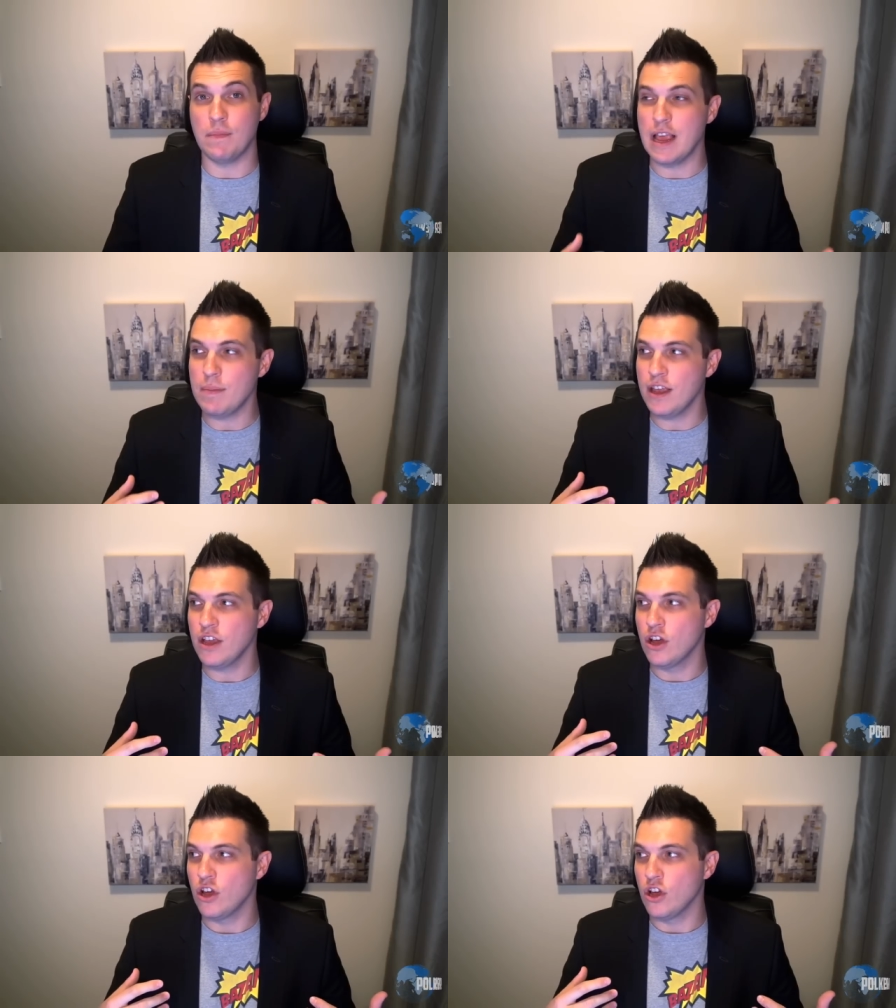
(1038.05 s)

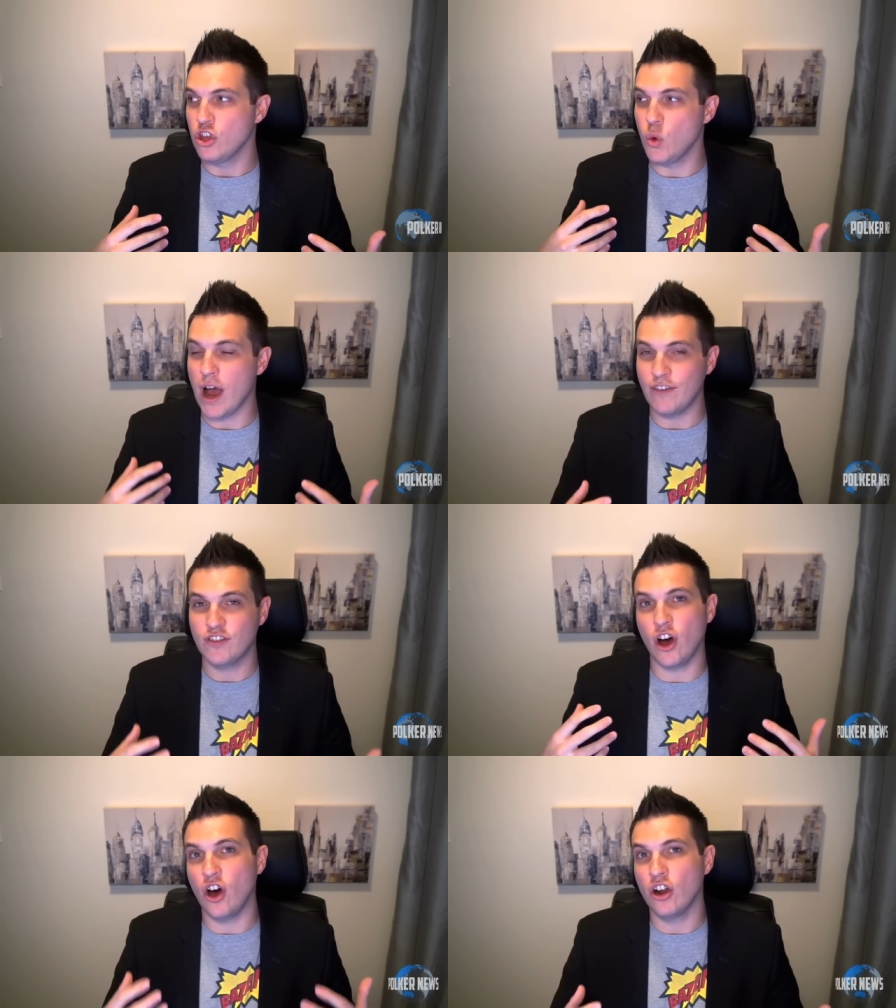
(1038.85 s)
Maybe you have
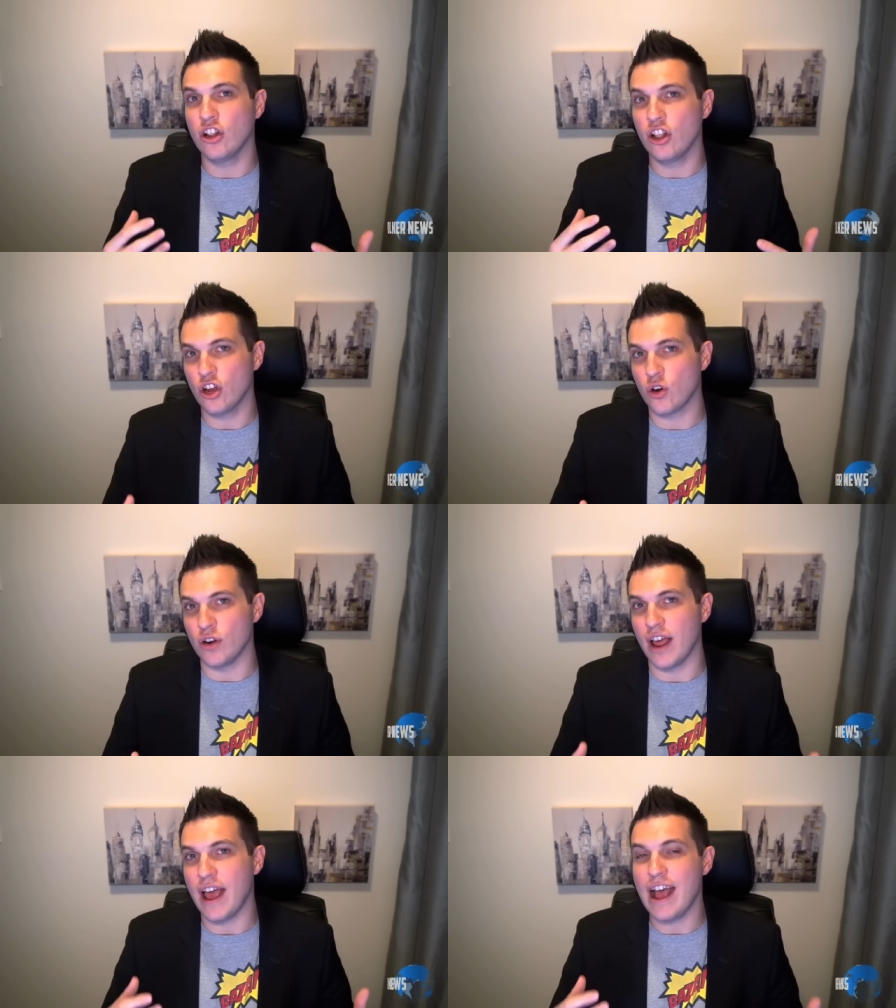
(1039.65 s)
to
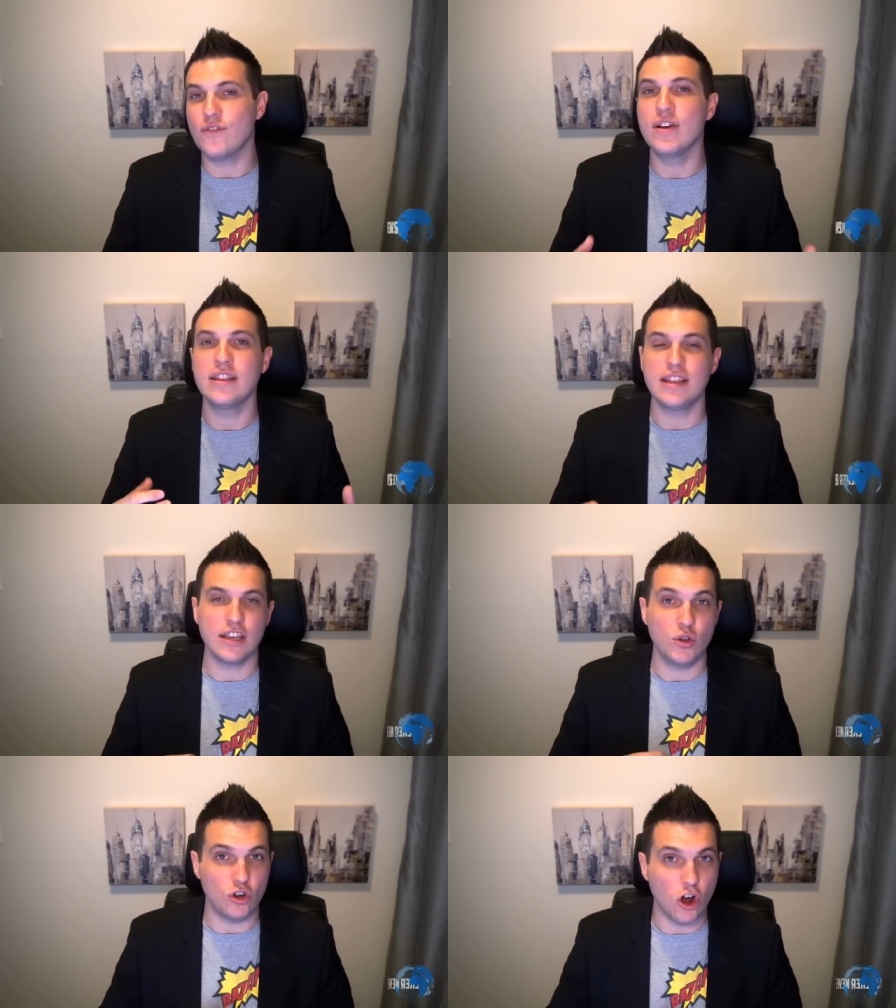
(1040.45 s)
unlearn
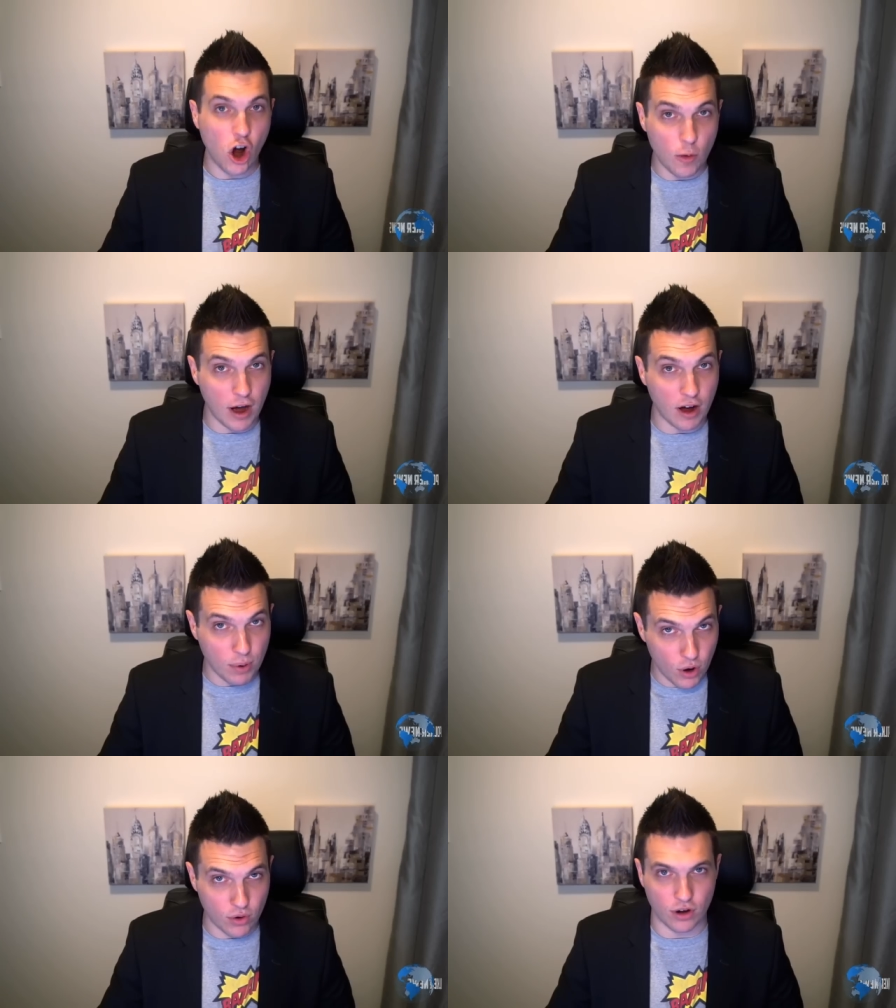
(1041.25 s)
everything you know about
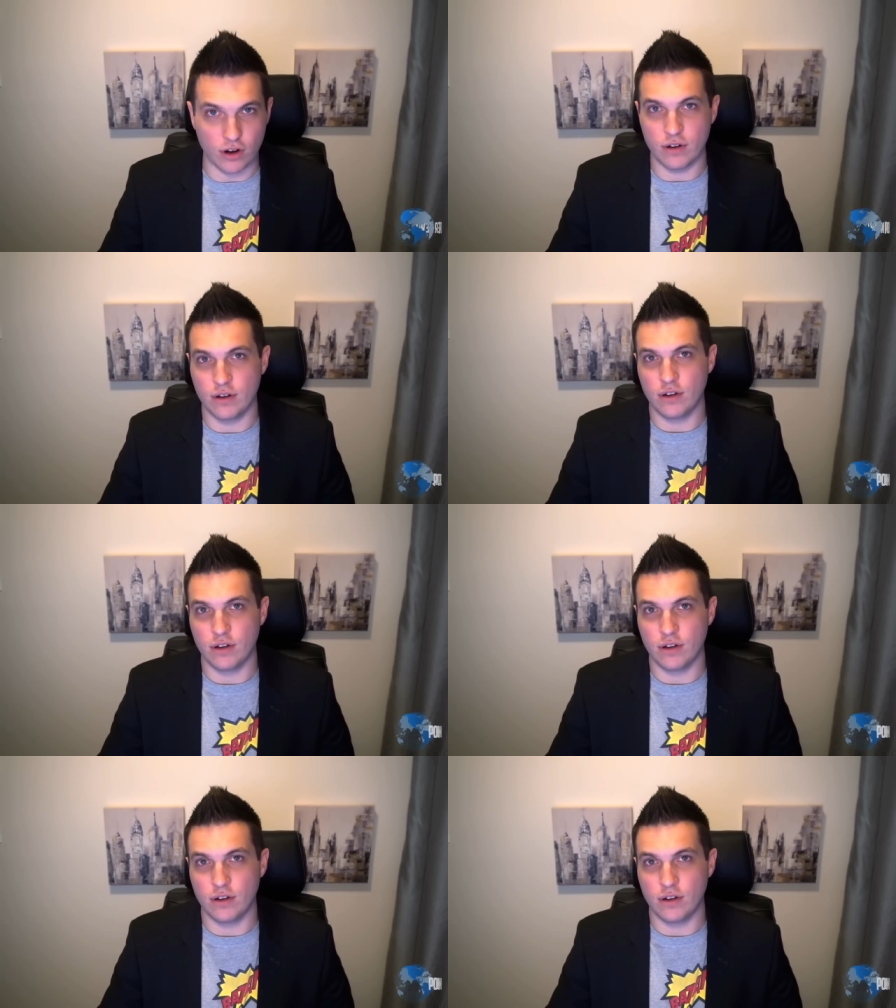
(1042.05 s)
poker